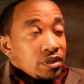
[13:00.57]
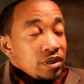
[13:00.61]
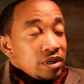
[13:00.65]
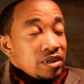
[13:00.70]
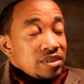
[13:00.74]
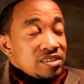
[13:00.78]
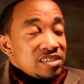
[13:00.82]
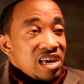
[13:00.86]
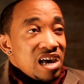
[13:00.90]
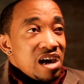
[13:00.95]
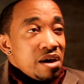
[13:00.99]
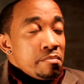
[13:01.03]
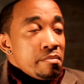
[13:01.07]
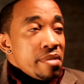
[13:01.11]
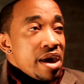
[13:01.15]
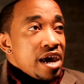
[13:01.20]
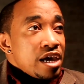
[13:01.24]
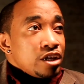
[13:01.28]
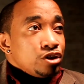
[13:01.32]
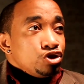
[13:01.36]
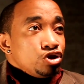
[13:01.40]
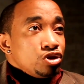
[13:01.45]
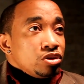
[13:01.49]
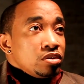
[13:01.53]
as I
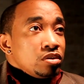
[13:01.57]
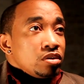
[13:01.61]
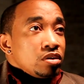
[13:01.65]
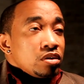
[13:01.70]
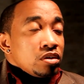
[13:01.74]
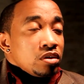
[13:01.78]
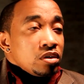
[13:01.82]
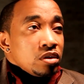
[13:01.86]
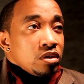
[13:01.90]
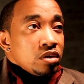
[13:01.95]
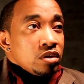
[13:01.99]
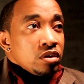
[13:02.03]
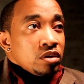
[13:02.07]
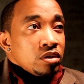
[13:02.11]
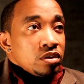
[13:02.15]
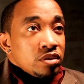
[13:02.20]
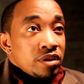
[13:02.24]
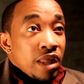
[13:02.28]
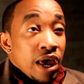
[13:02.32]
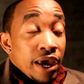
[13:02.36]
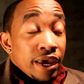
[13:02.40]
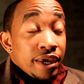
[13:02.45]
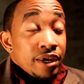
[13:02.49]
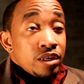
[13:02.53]
imagine
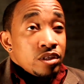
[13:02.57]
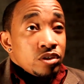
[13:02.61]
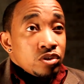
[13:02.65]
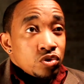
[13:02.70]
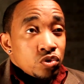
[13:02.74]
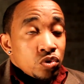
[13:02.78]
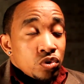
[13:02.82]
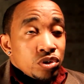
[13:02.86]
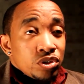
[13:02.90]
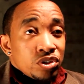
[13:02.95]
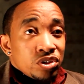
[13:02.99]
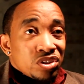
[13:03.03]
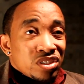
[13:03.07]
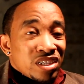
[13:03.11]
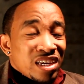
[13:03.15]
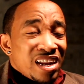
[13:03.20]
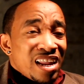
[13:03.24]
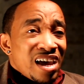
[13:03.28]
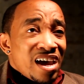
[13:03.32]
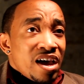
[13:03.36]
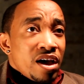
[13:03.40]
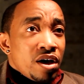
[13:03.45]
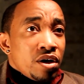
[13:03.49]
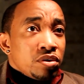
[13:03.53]
Diane Sawyer's
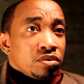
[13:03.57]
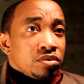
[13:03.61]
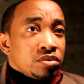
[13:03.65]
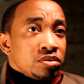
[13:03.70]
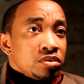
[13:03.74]
Canal,